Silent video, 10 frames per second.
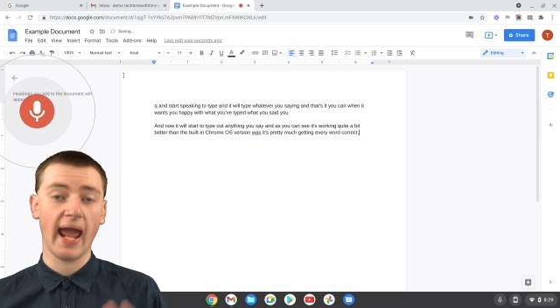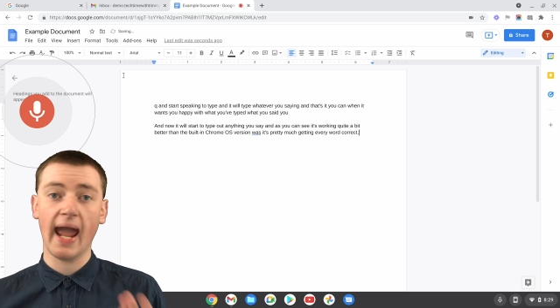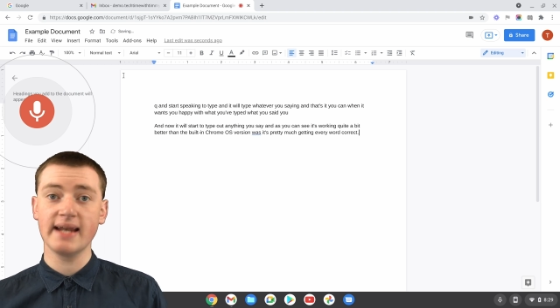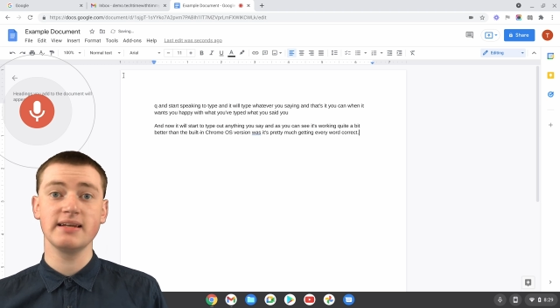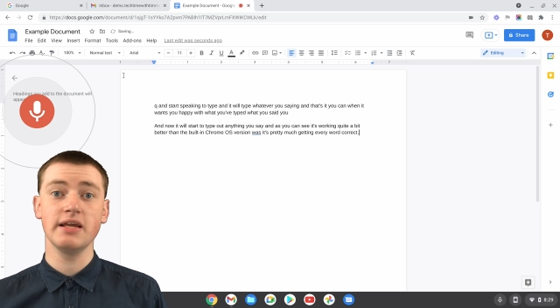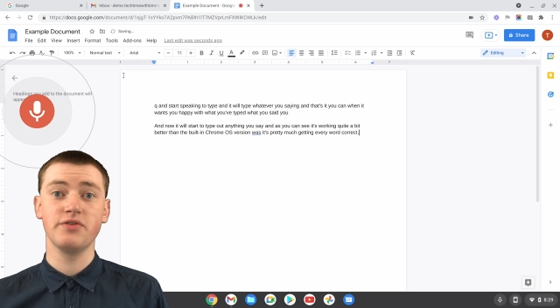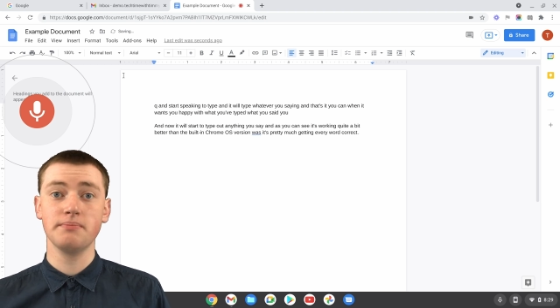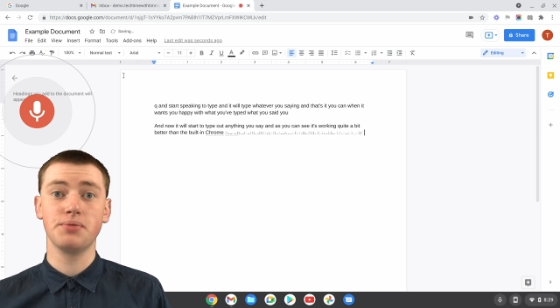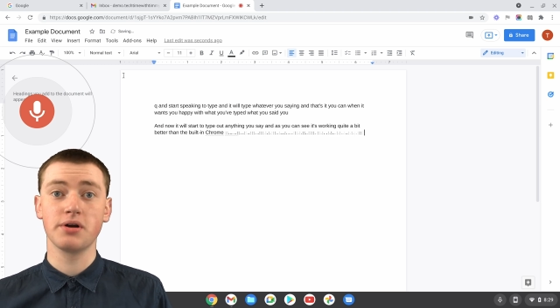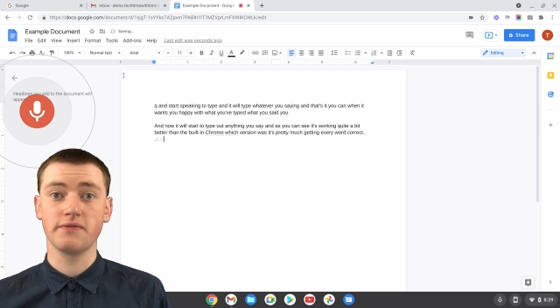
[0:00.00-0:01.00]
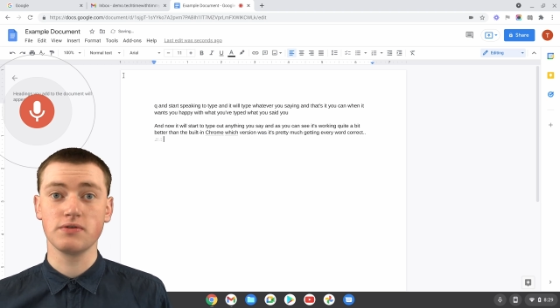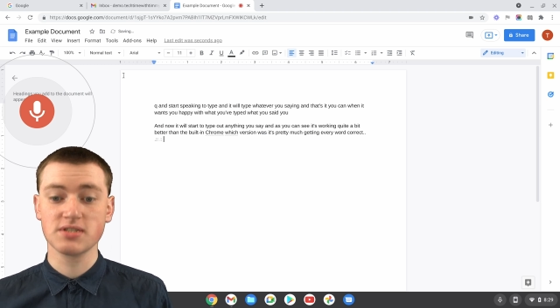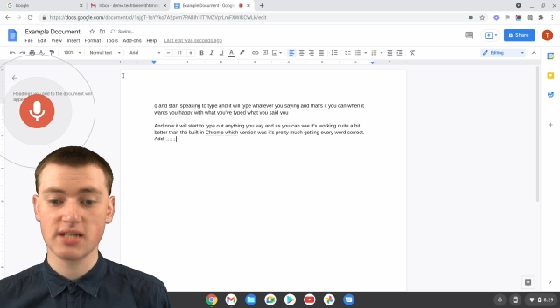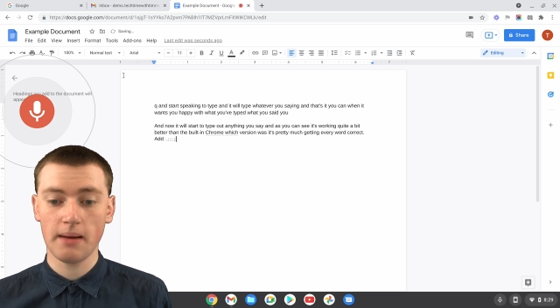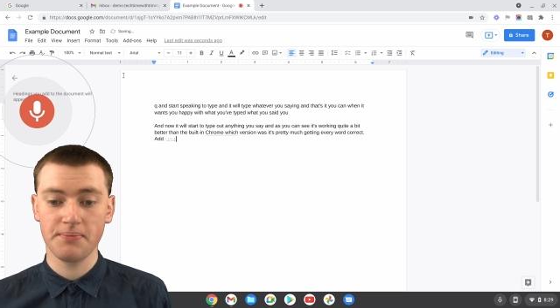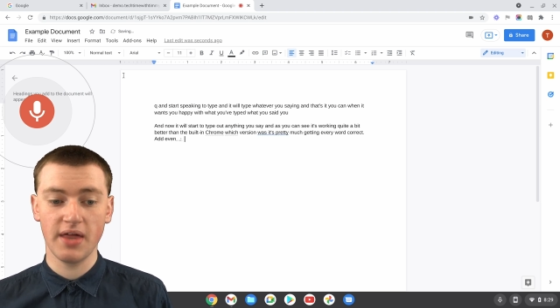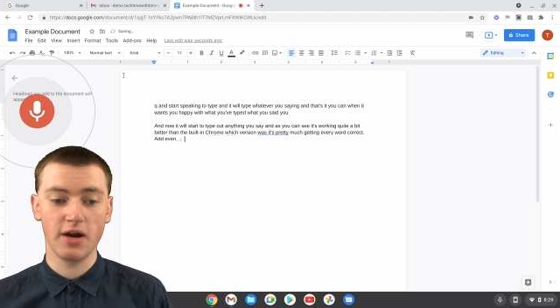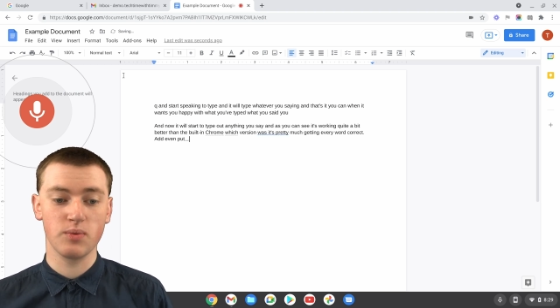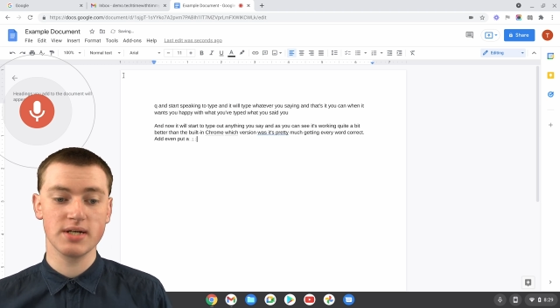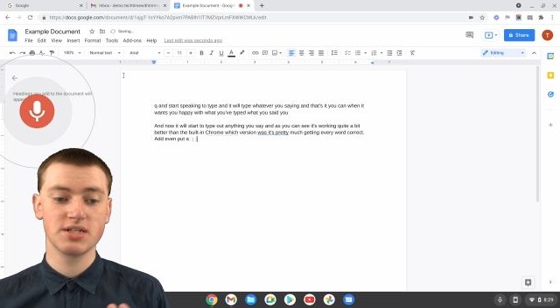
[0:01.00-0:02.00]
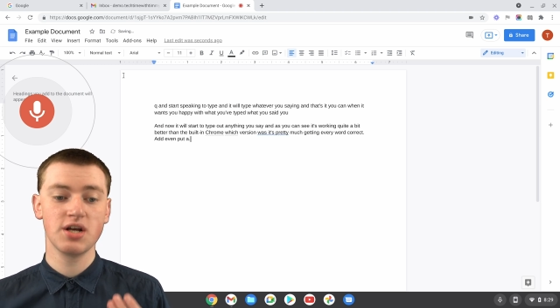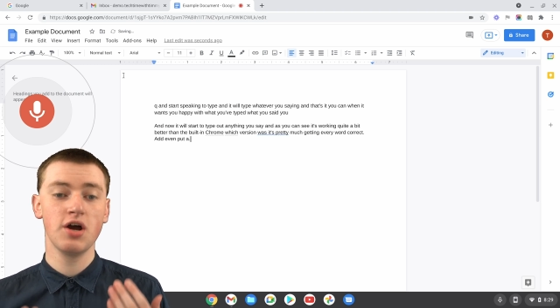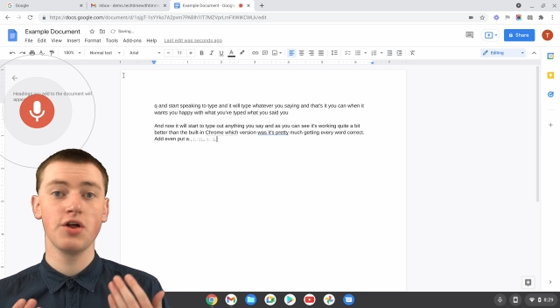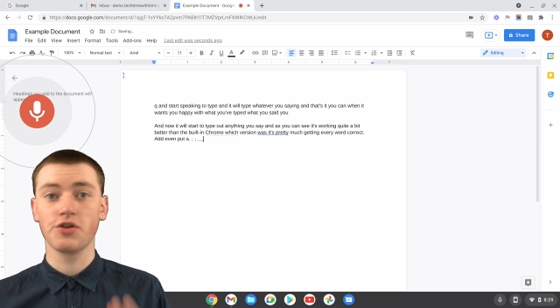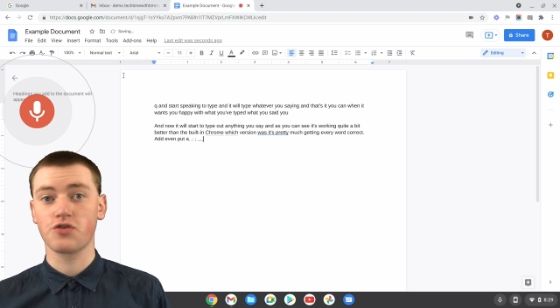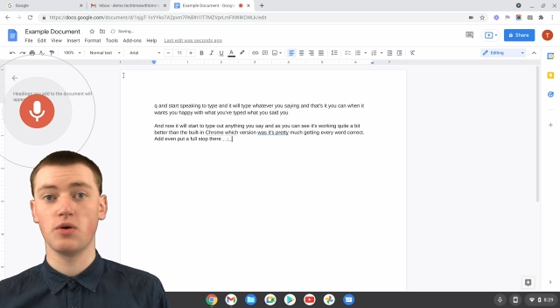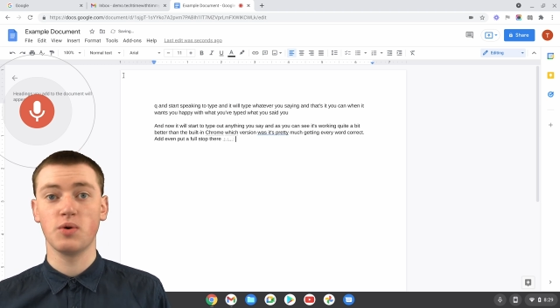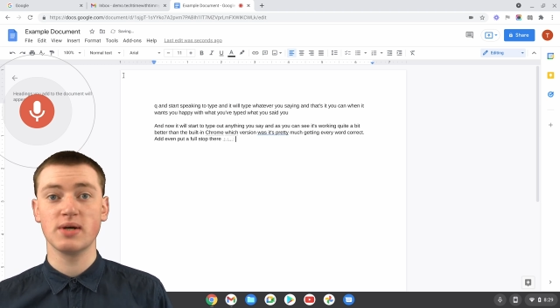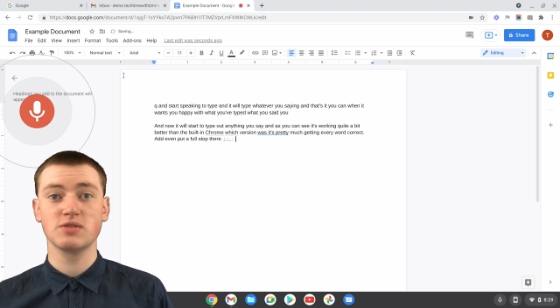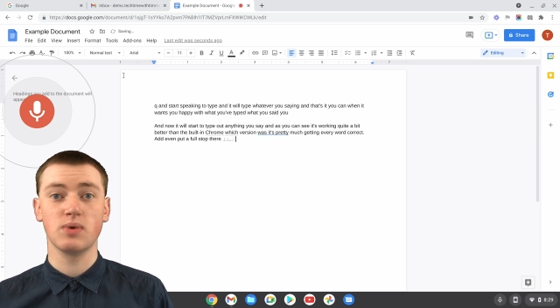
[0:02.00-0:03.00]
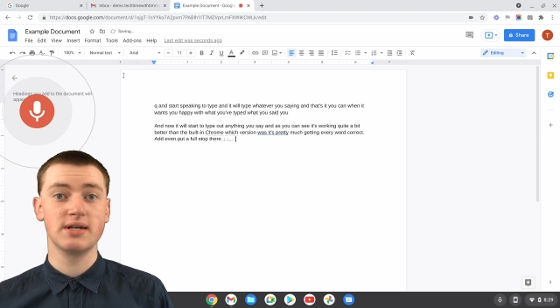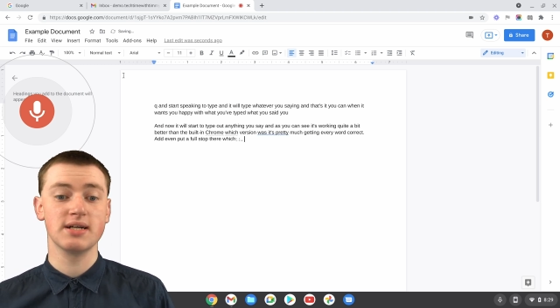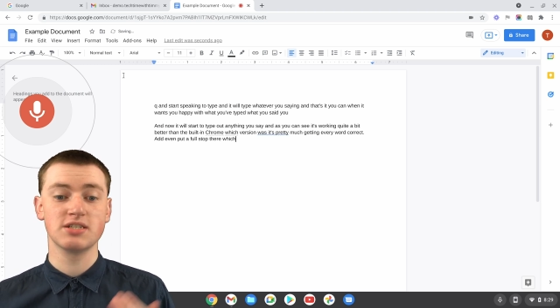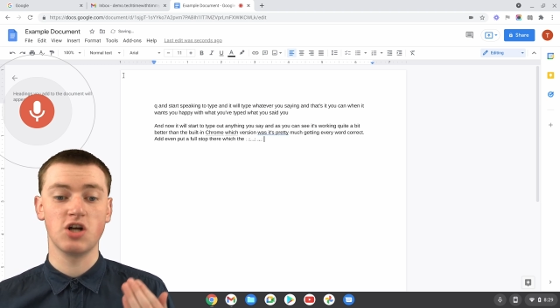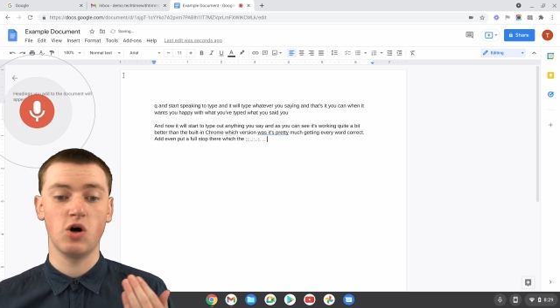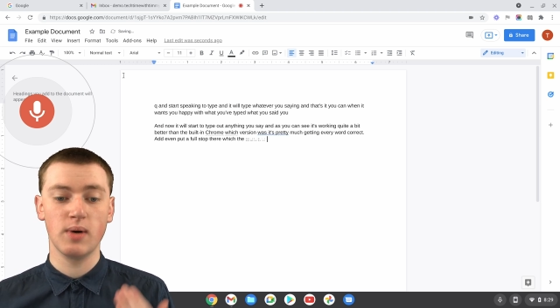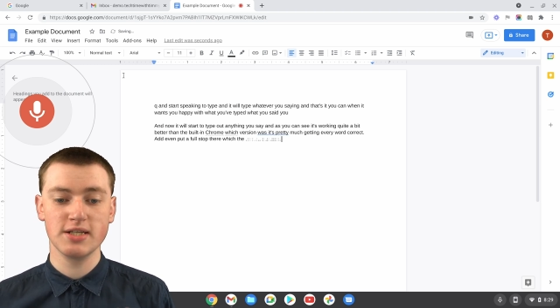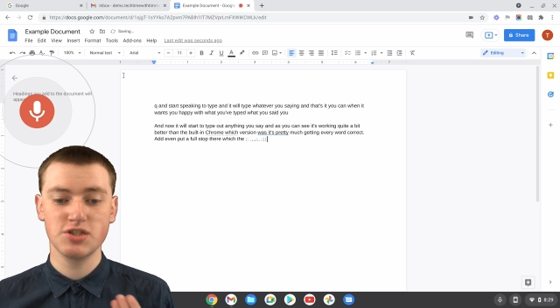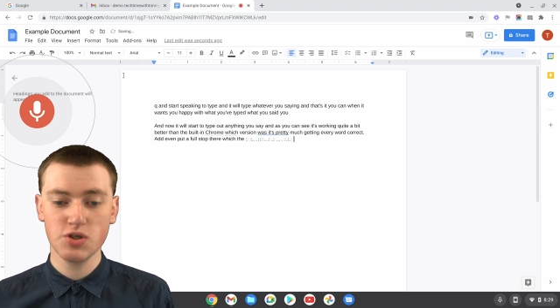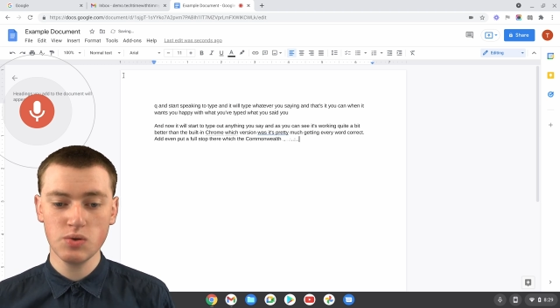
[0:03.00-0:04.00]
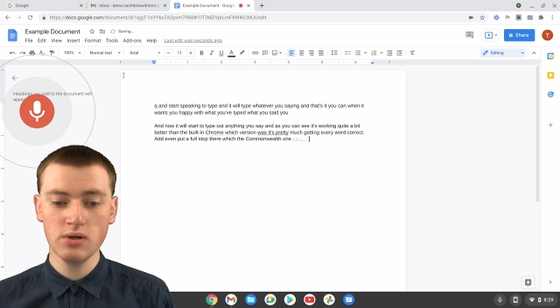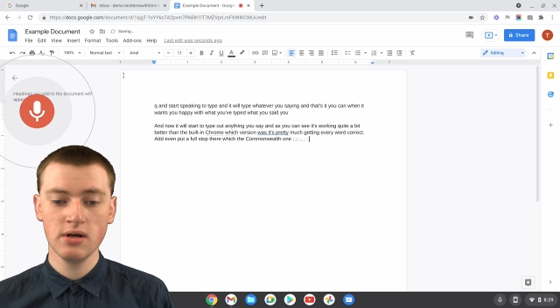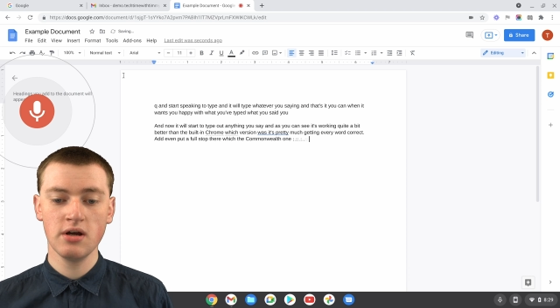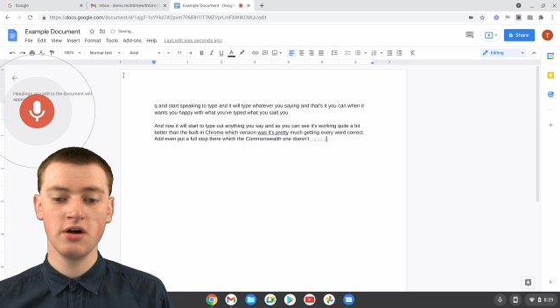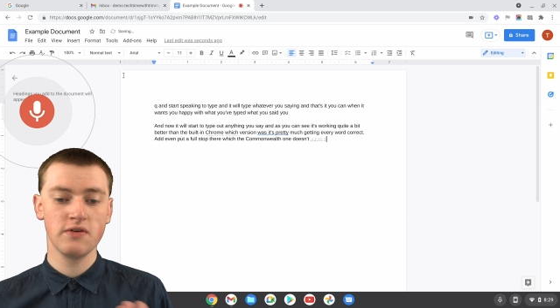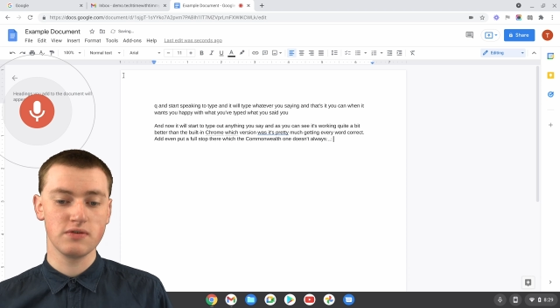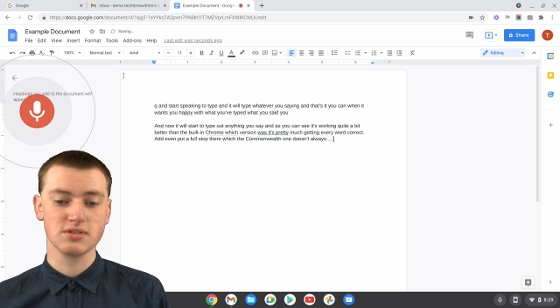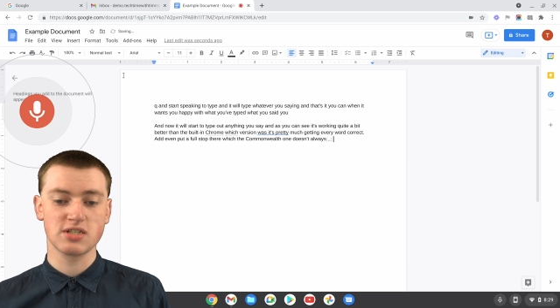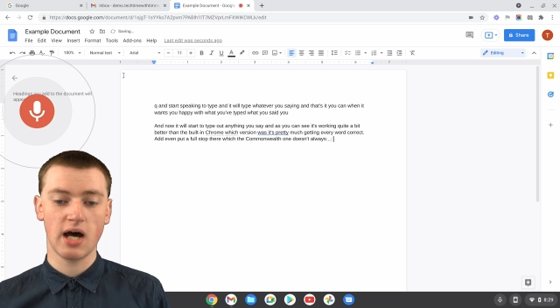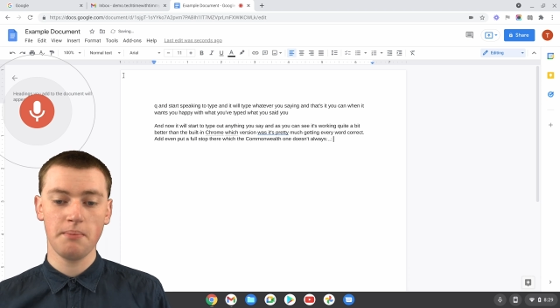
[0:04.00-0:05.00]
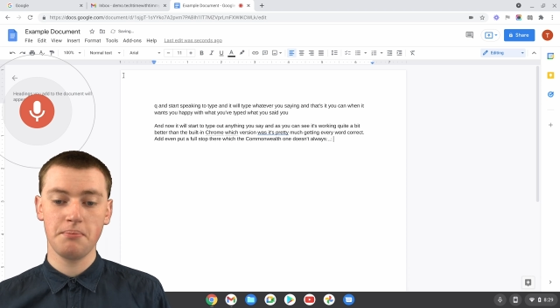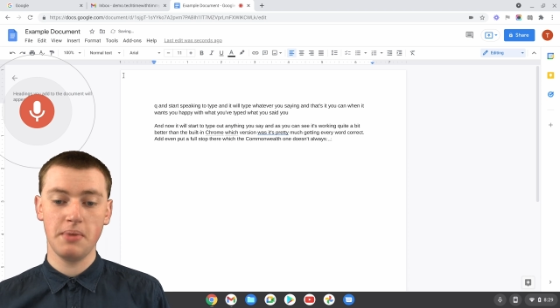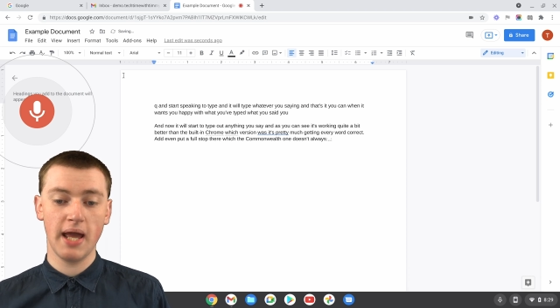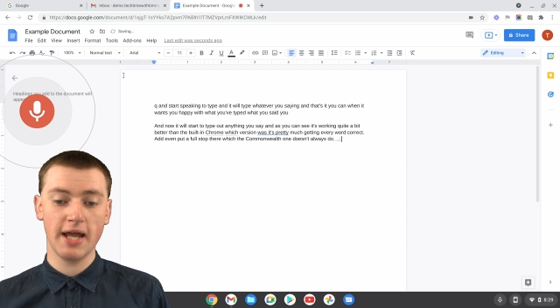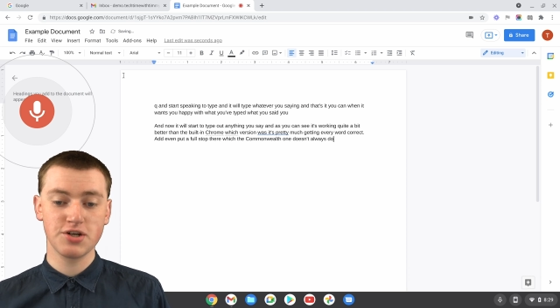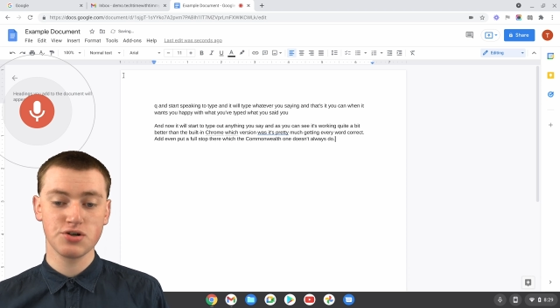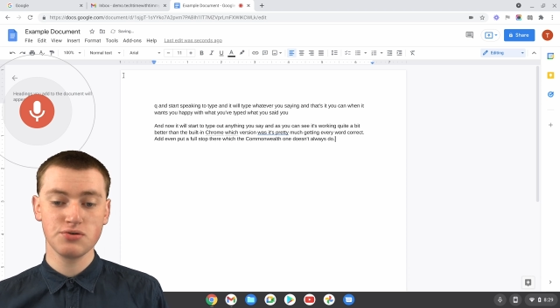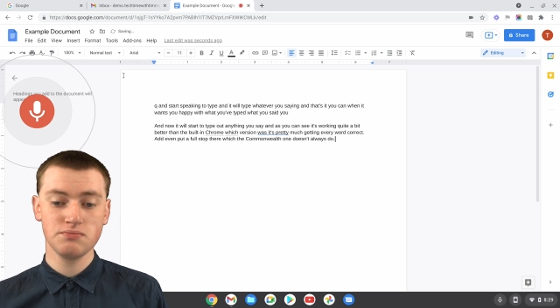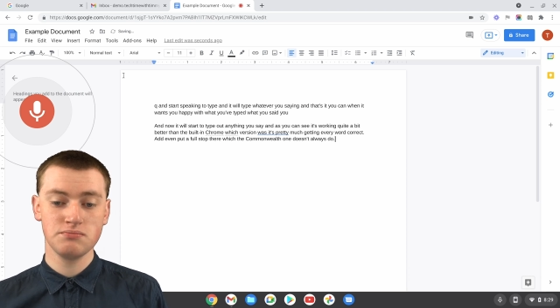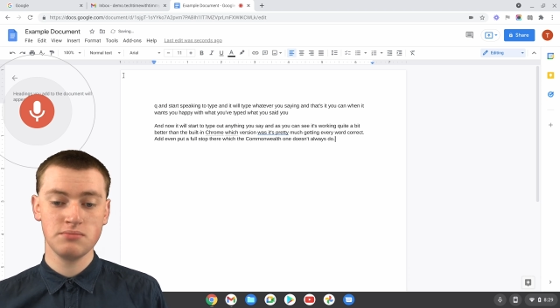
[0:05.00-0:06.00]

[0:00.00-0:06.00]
And it even put a full stop there, which the Chrome OS one doesn't always do. Full stop, enter.